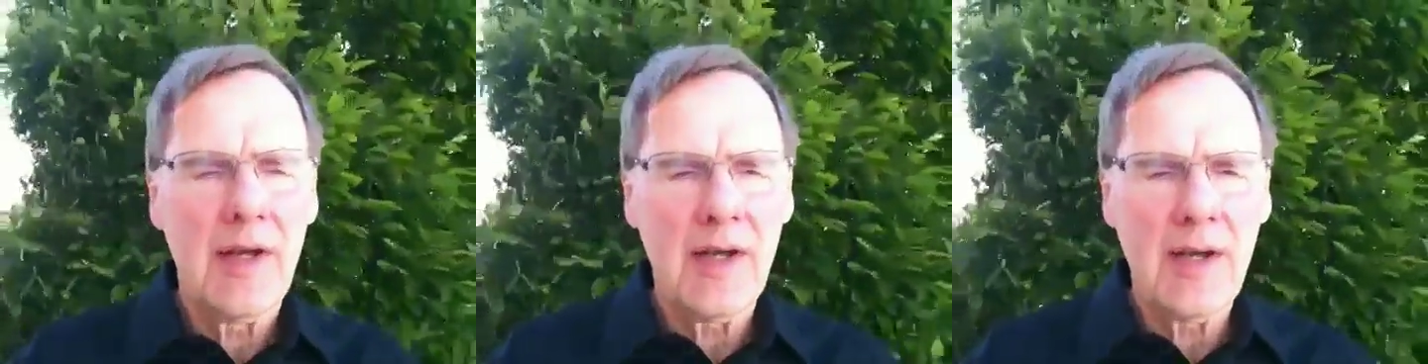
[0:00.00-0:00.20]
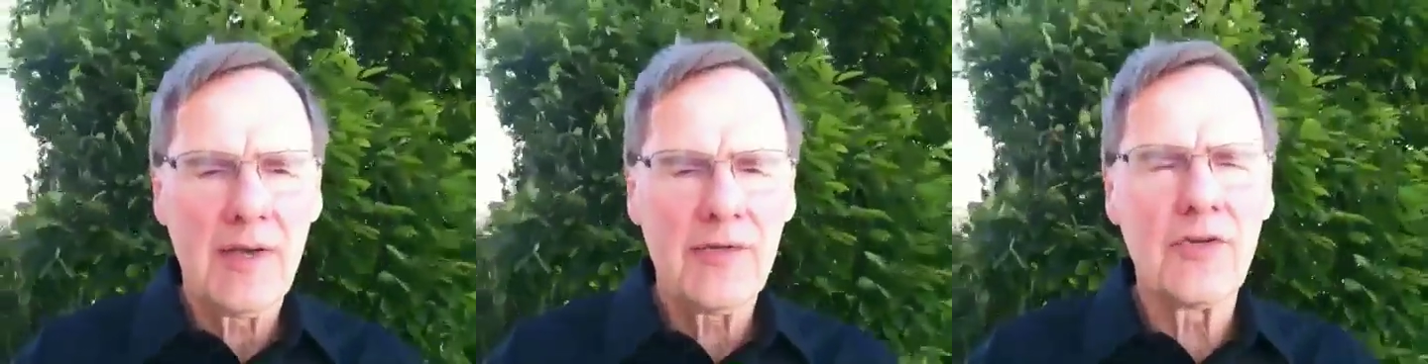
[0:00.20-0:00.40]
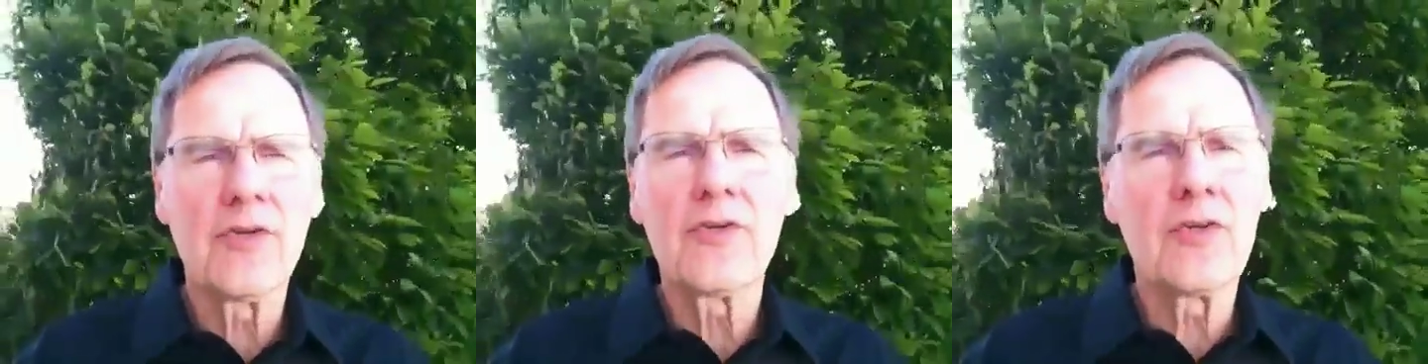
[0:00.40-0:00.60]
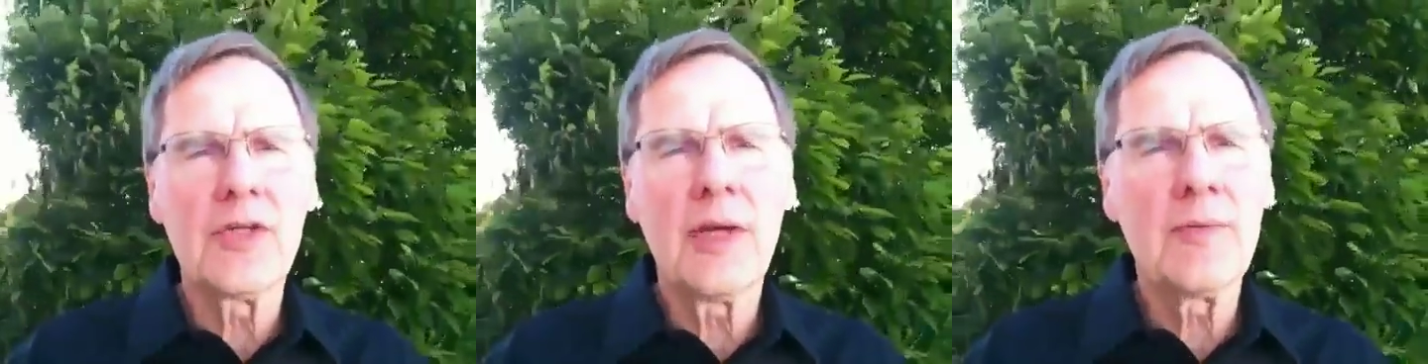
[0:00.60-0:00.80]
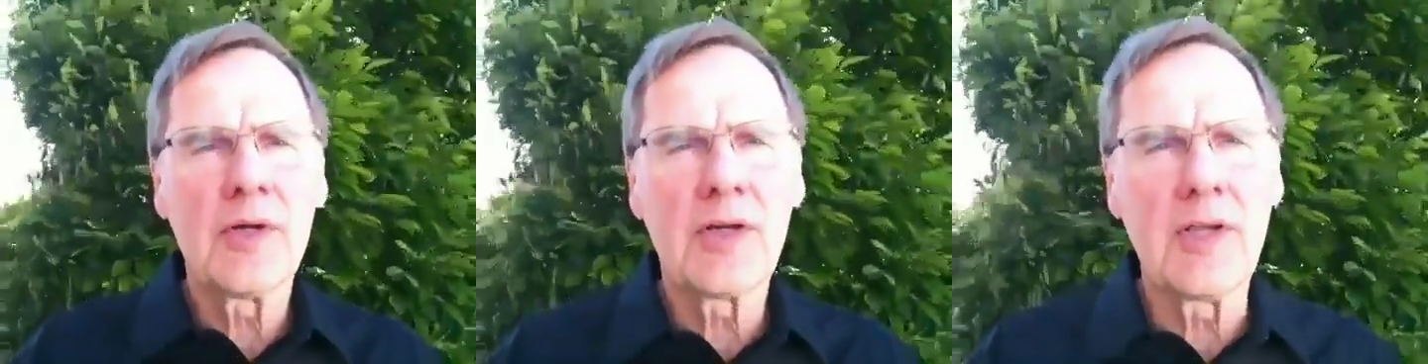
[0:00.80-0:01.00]
uh, social
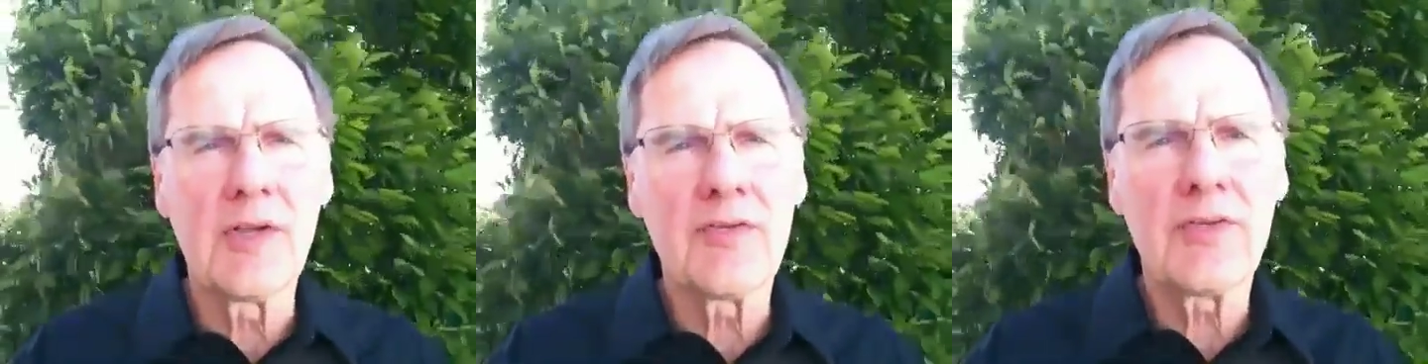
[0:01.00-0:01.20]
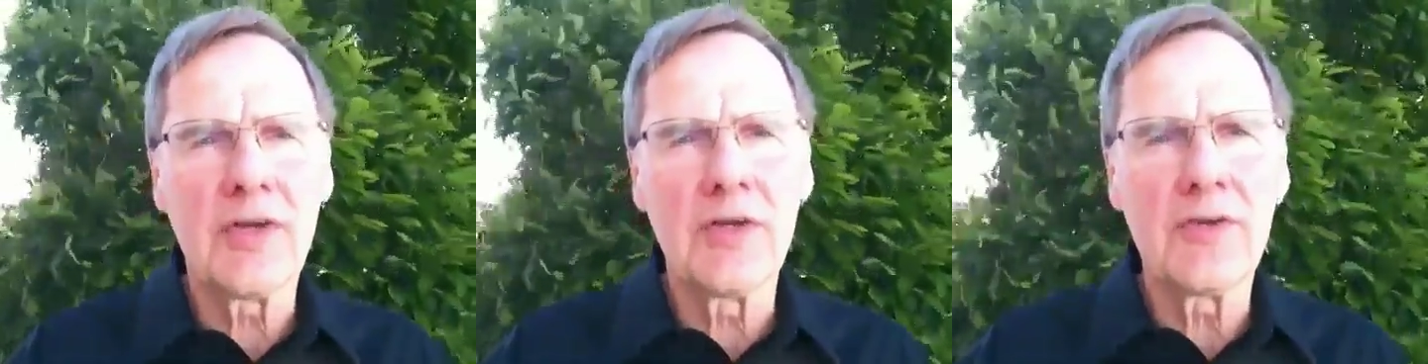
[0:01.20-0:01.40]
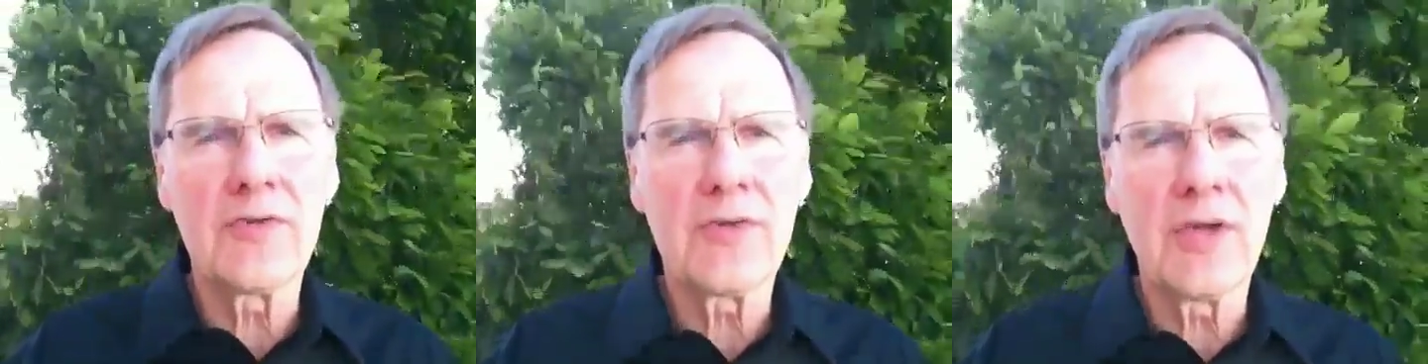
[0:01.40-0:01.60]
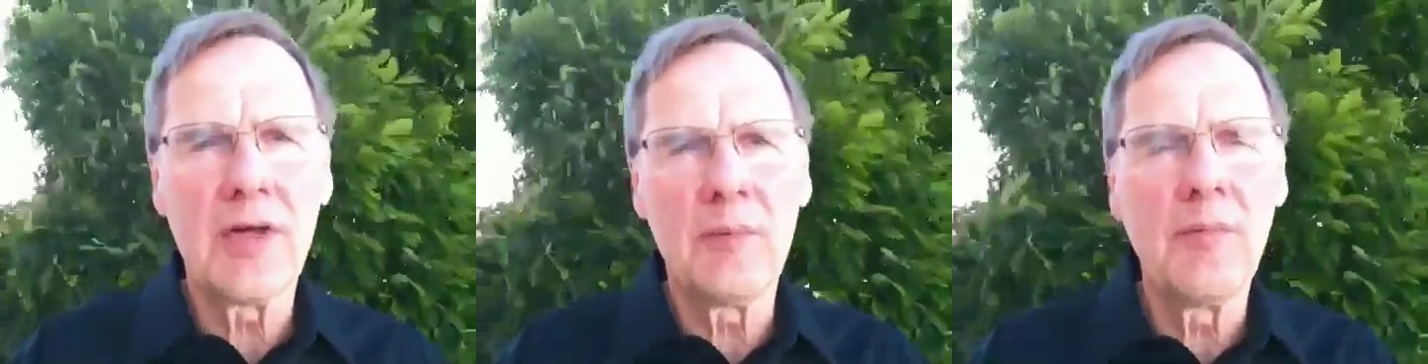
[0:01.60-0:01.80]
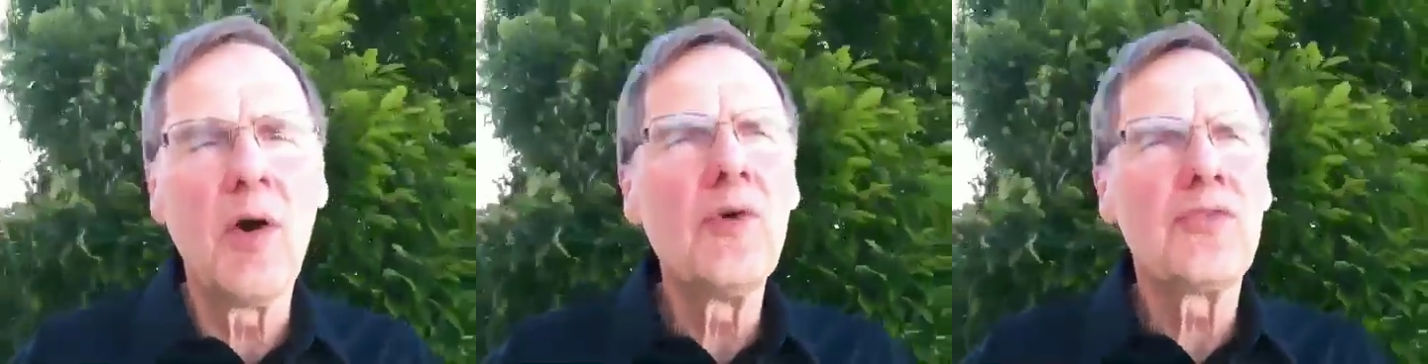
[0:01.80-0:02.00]
networking skills. You know,
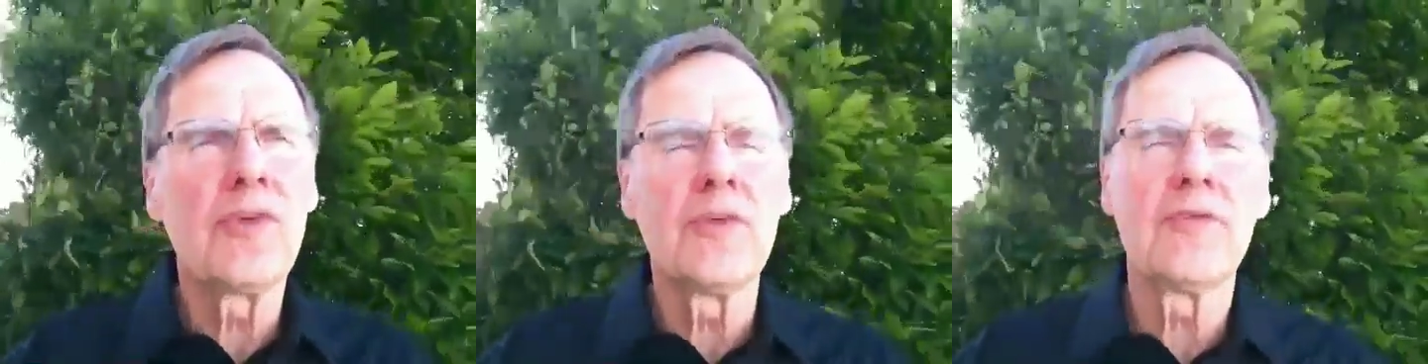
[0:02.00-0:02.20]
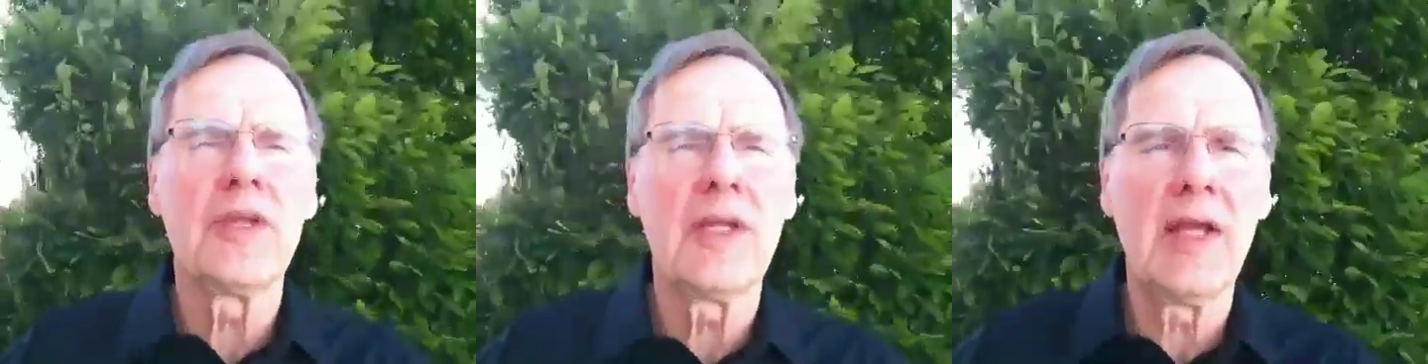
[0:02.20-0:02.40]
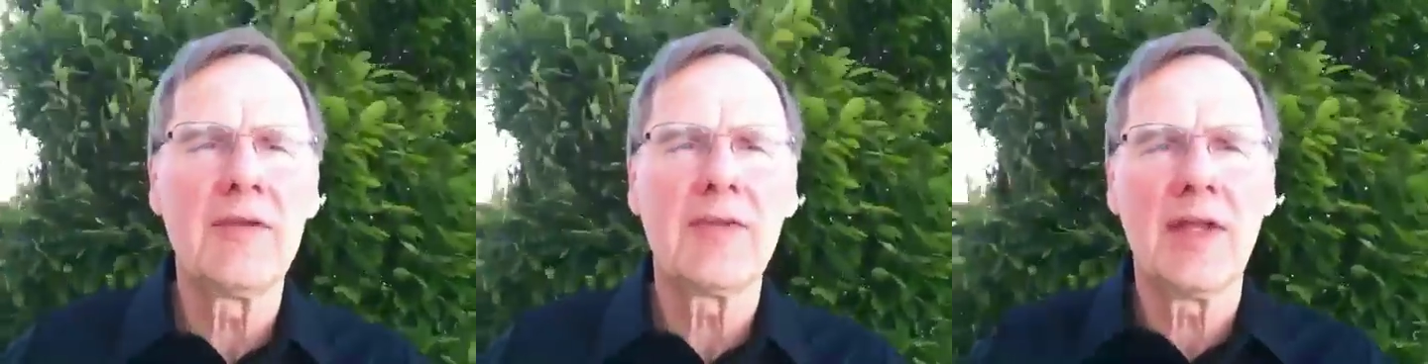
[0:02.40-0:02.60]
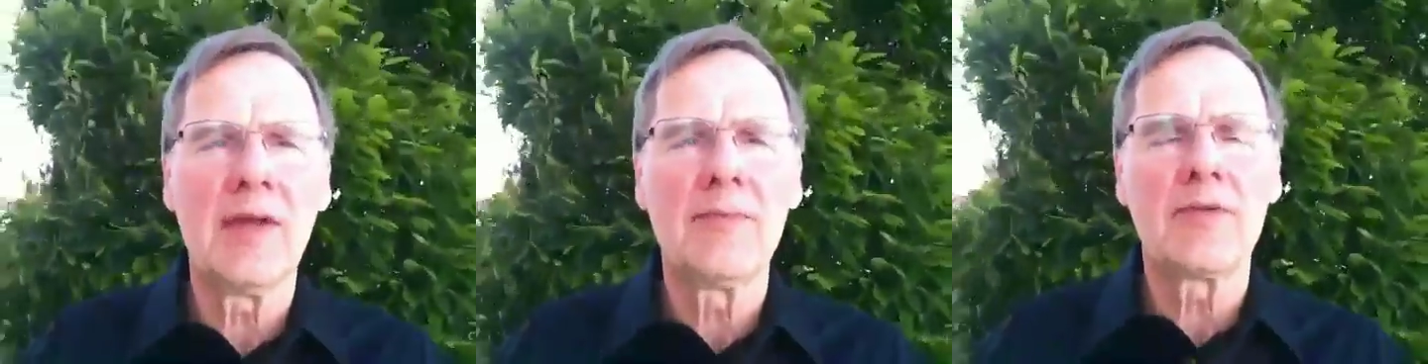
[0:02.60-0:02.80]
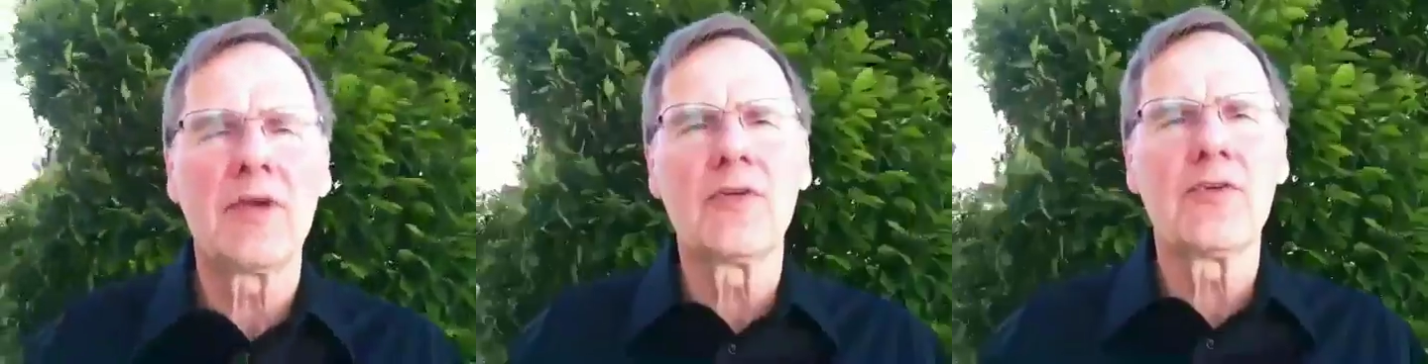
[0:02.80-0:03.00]
most of today's
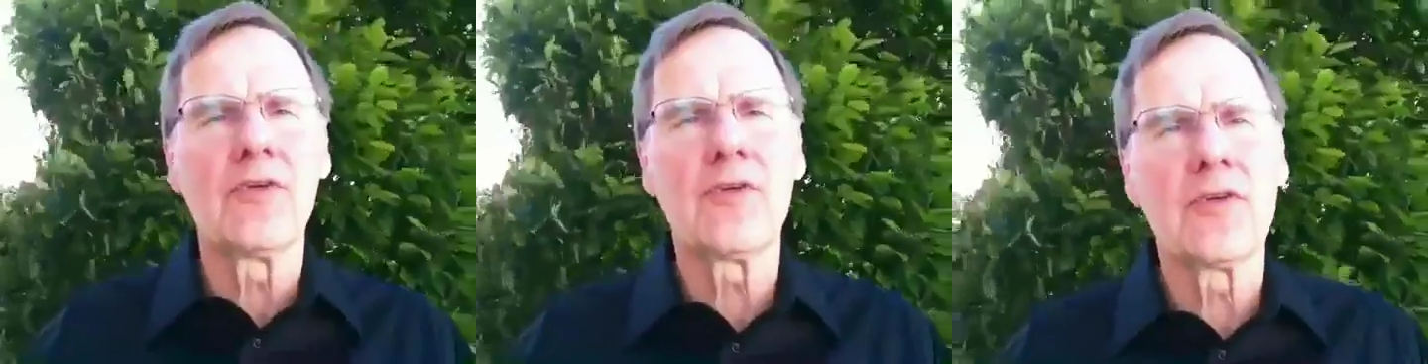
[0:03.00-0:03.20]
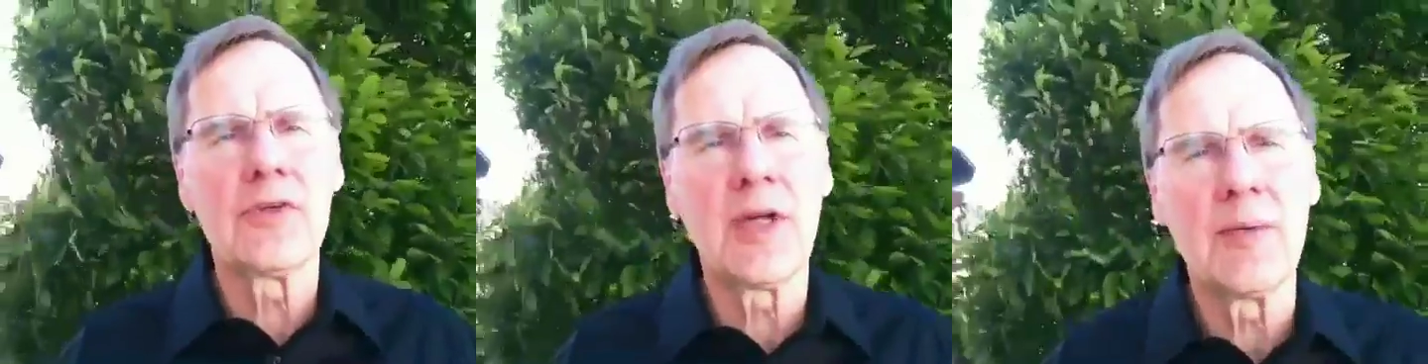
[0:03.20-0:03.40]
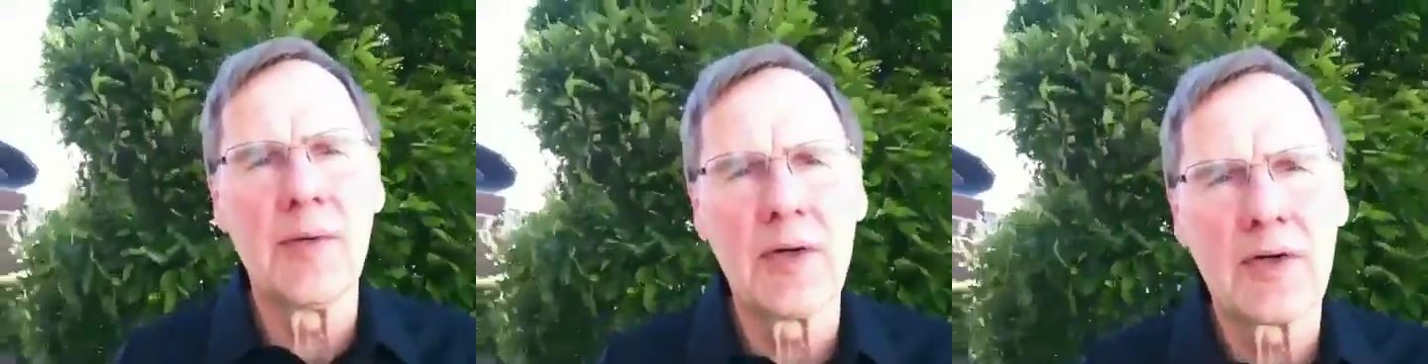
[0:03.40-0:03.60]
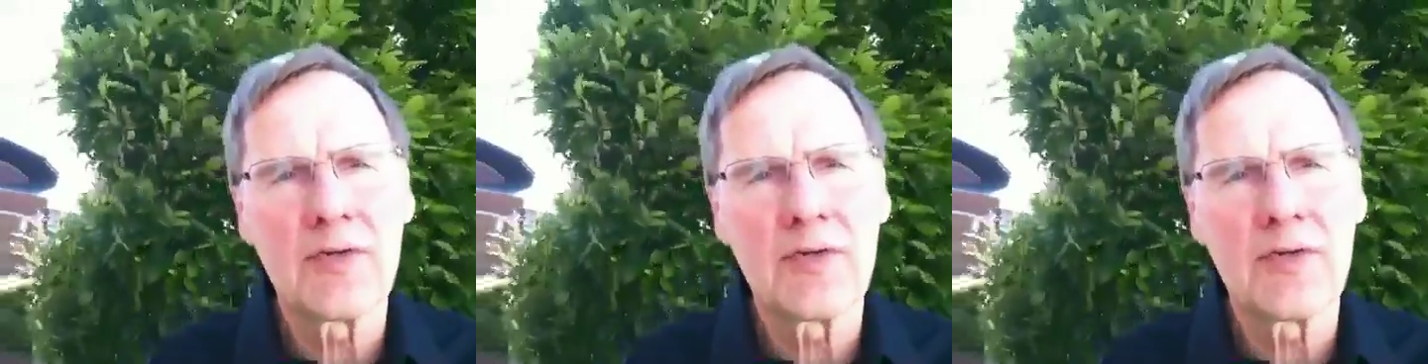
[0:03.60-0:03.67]
games are social networks.